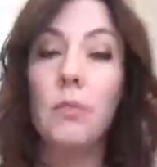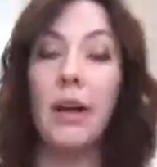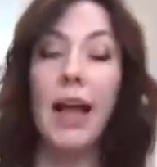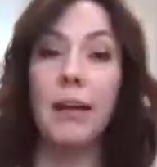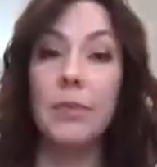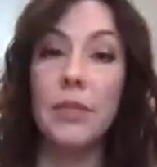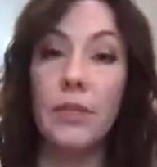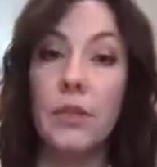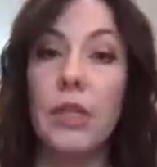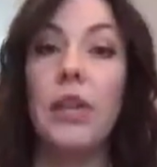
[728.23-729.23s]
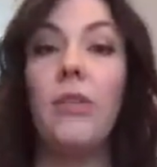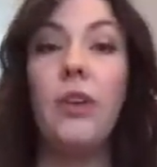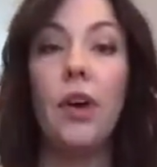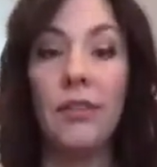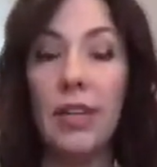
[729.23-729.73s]
but absolutely, if
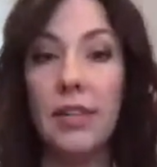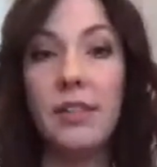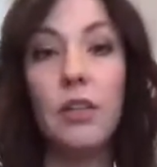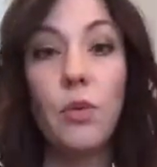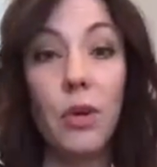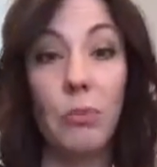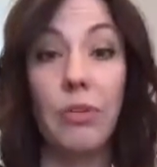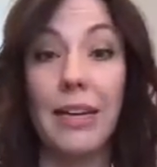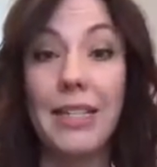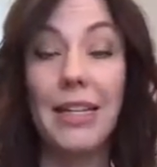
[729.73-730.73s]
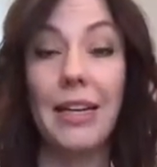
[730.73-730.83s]
you have things that you want to print